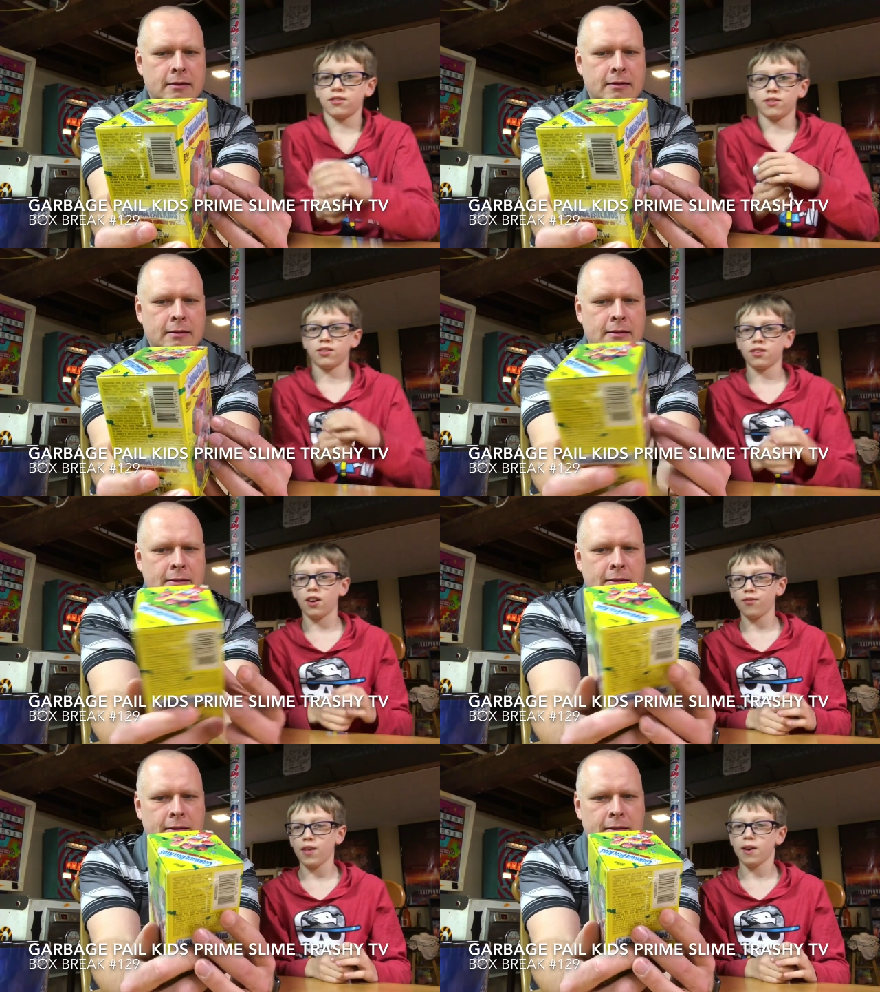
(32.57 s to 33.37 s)

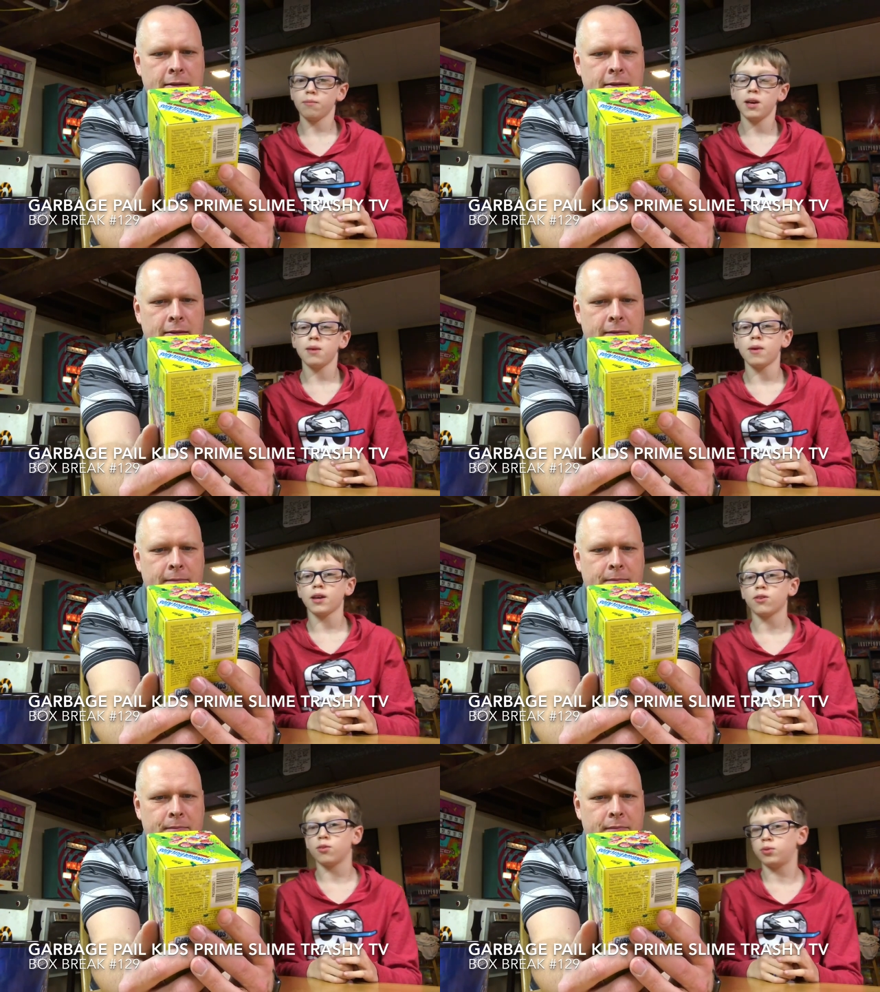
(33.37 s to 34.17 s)
Speaker 1: stuff that may
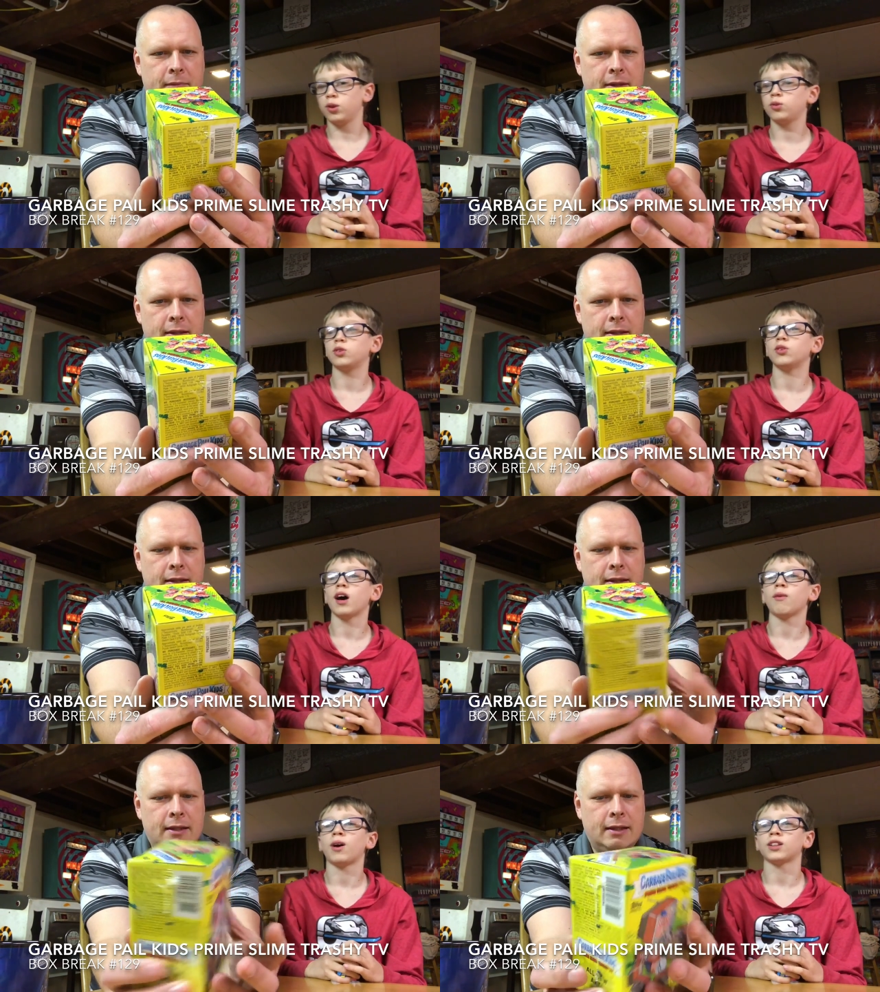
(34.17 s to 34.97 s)
make you puke, do
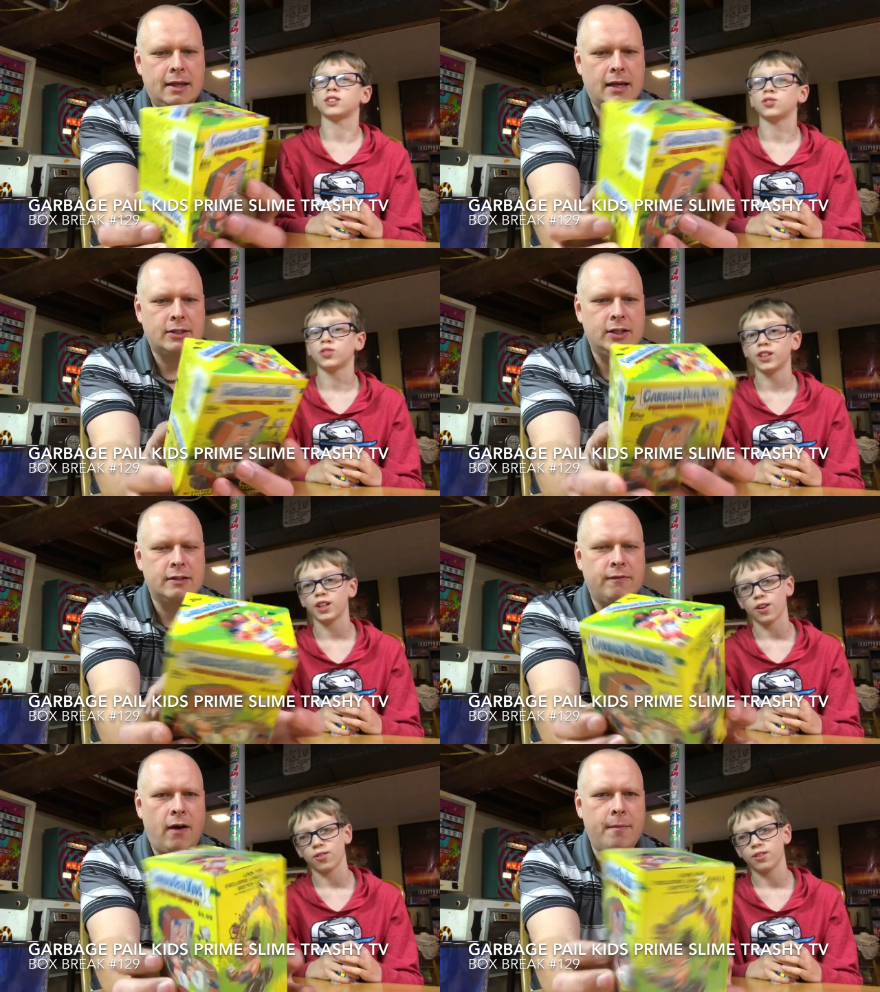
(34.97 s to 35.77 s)
not watch
Speaker 2: it. Yeah, she
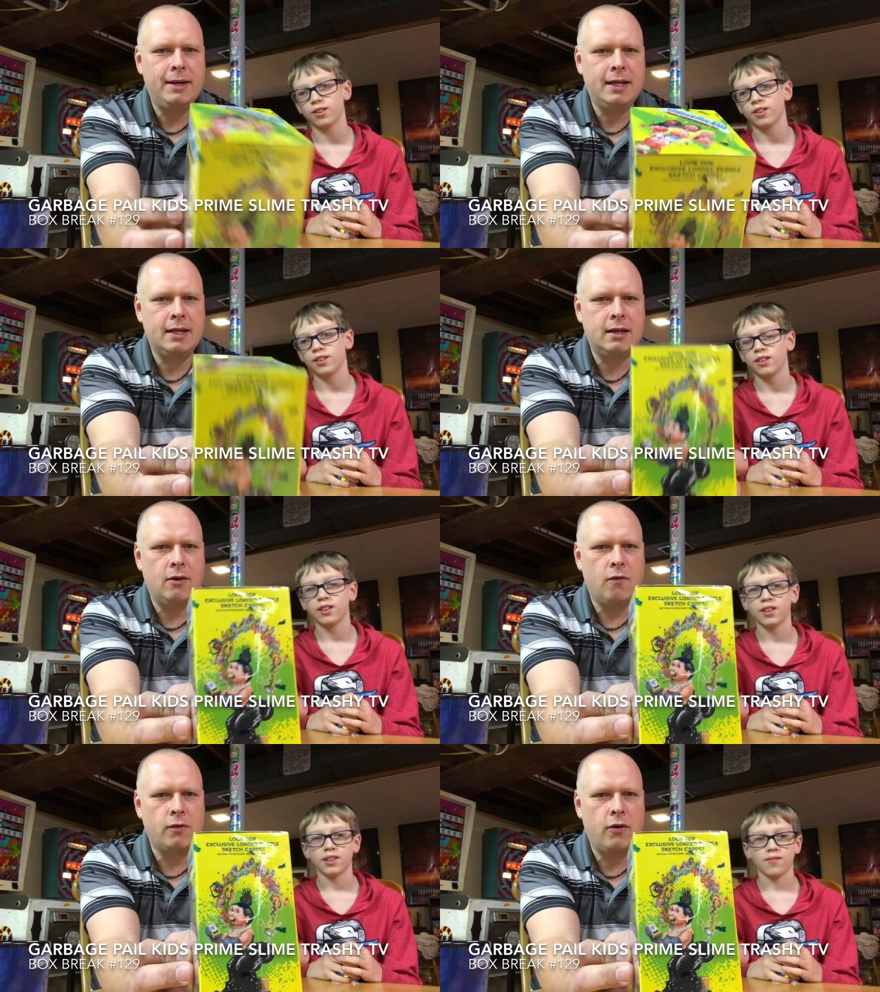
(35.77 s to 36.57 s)
is vomiting
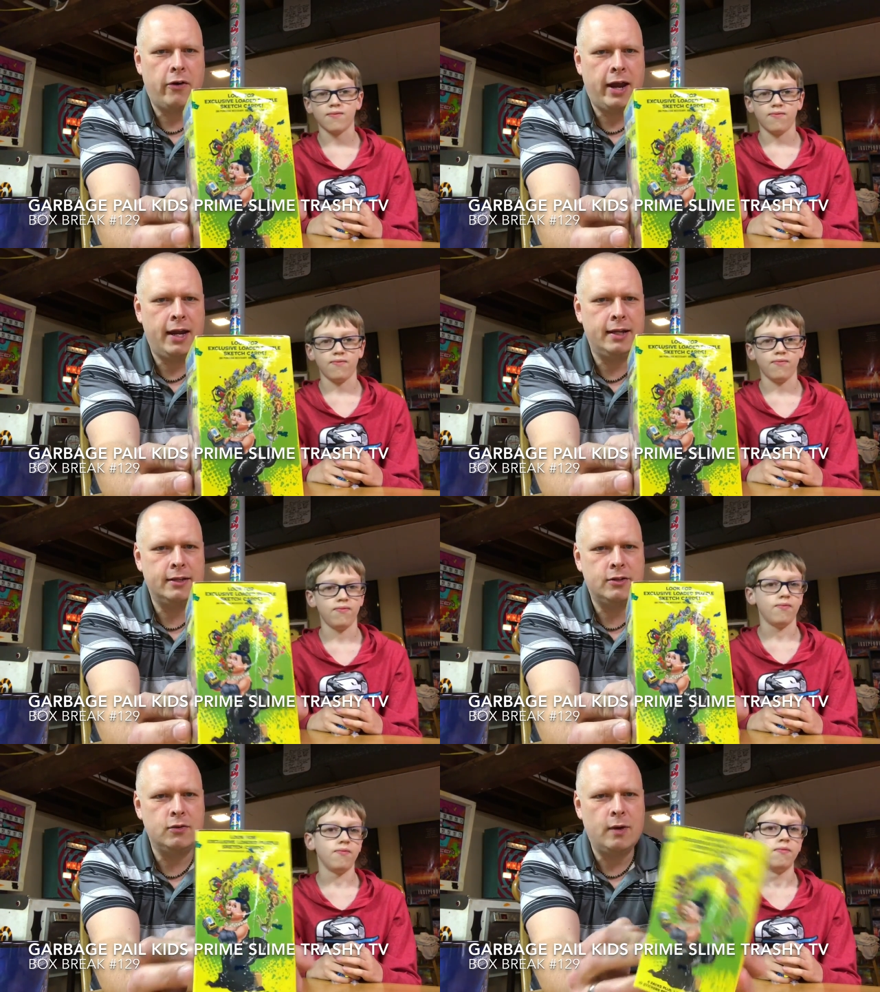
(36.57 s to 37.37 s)
over her head
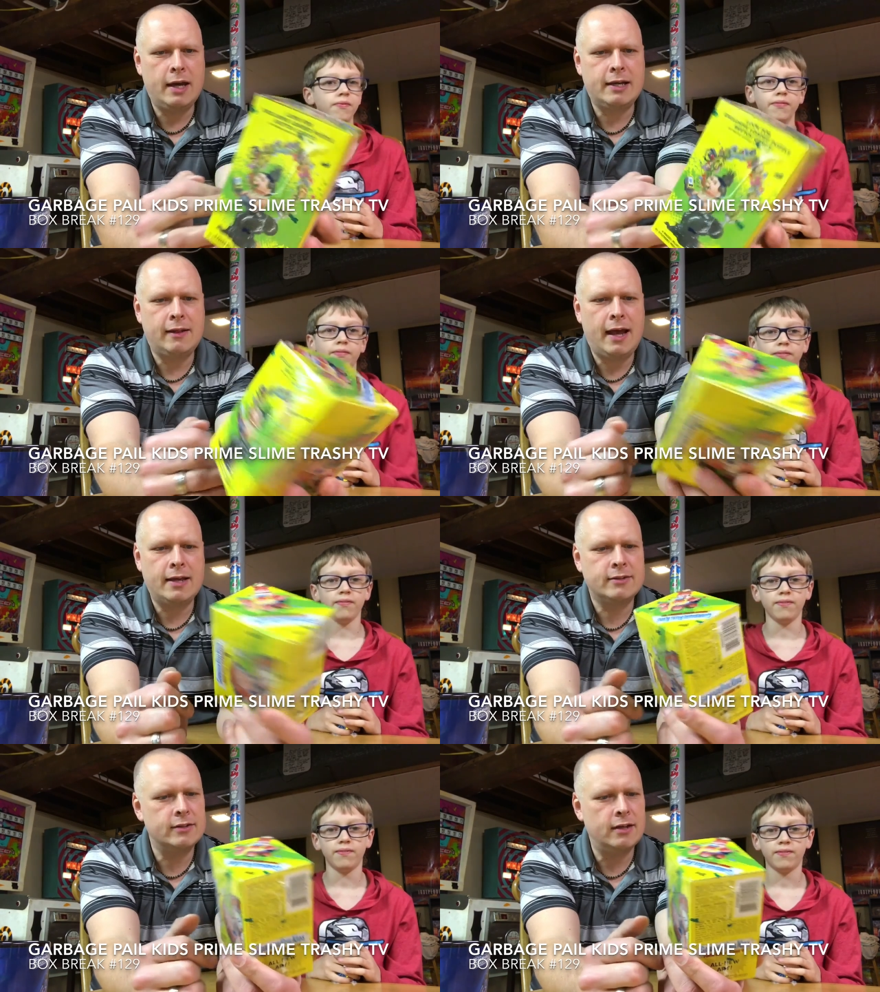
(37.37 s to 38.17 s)
into a
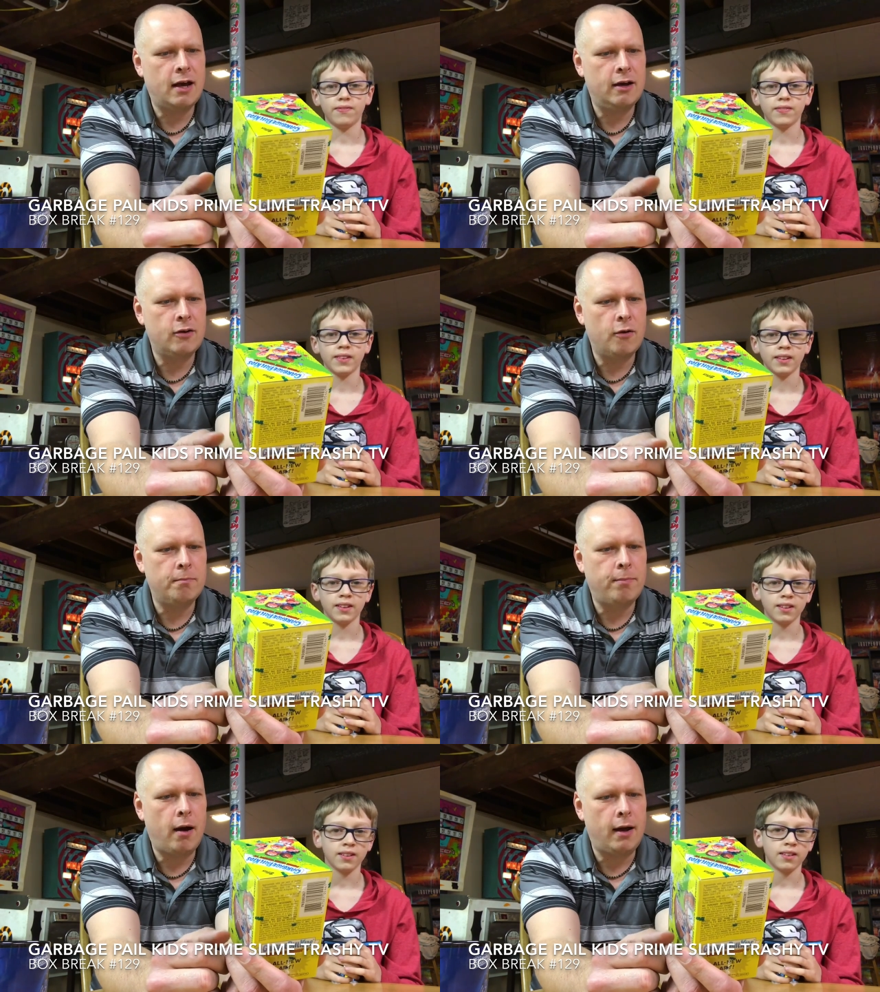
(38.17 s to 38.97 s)
glass on her
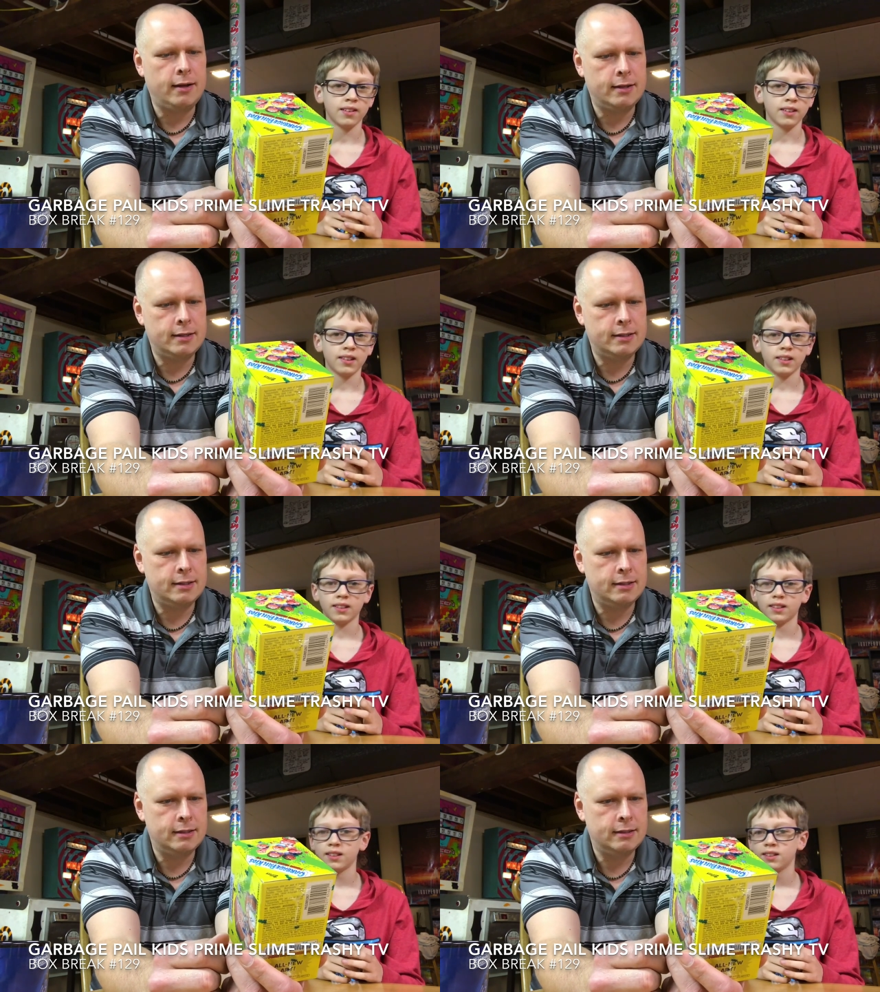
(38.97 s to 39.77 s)
bot.
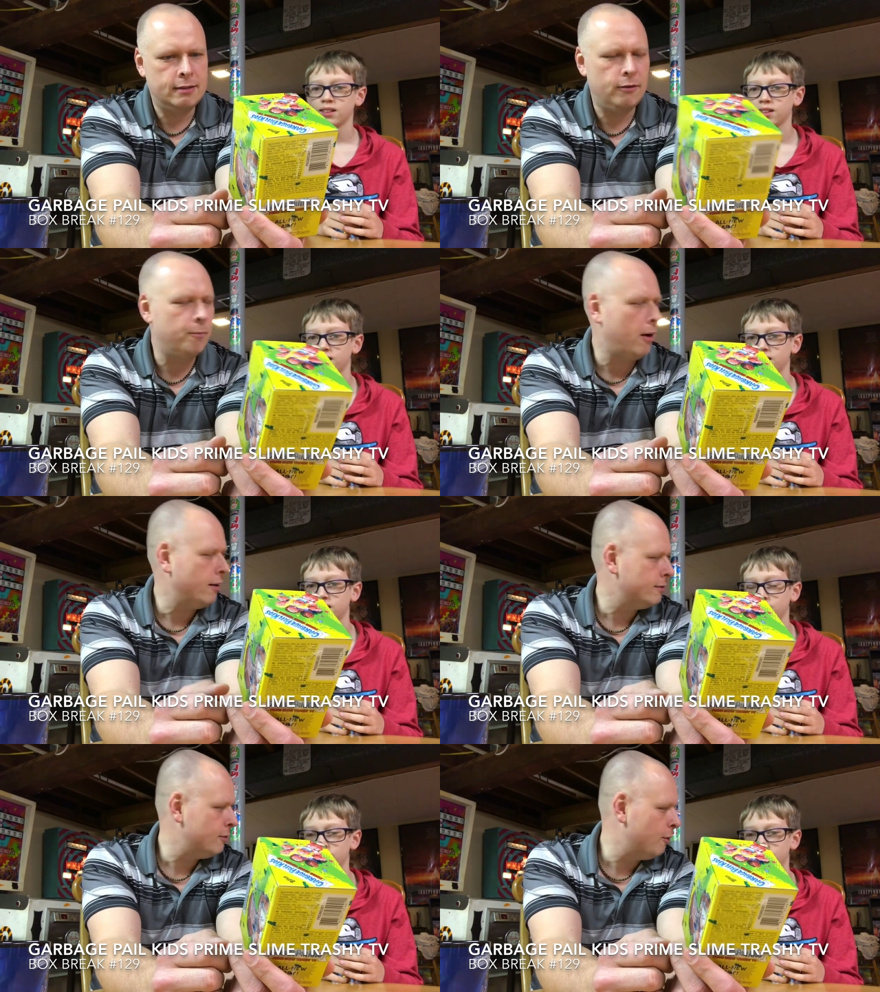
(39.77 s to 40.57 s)
Her
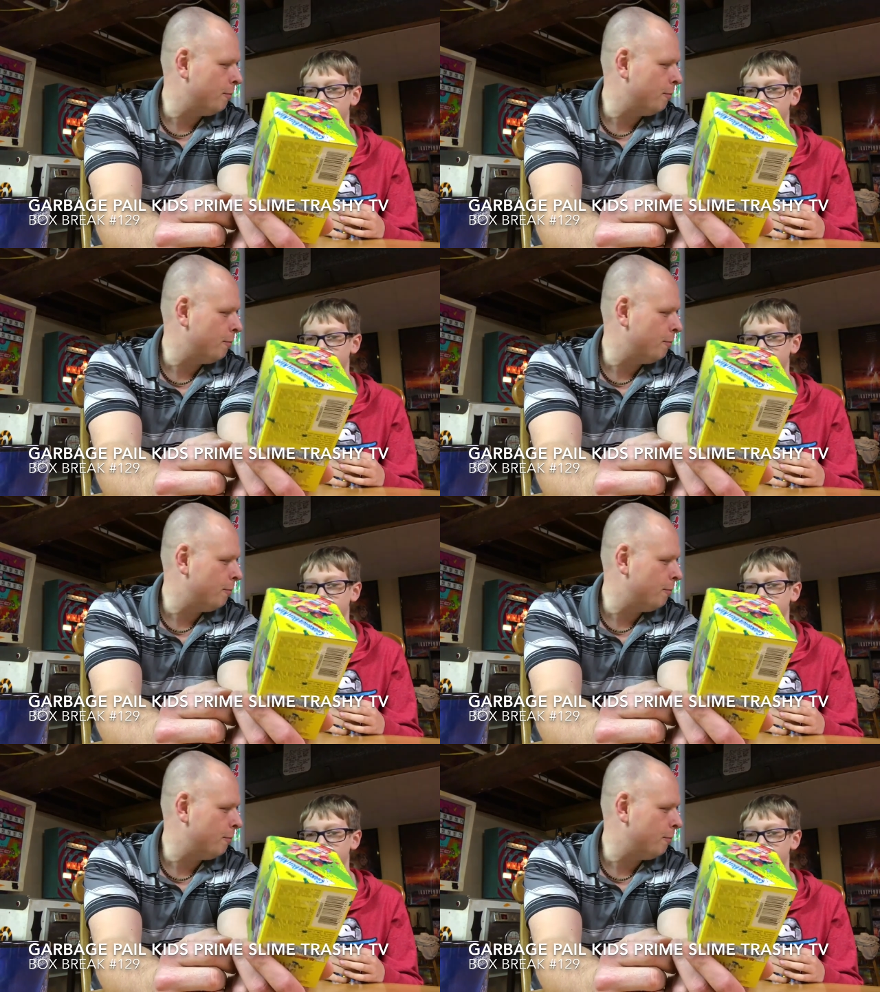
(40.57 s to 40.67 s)
bot? Her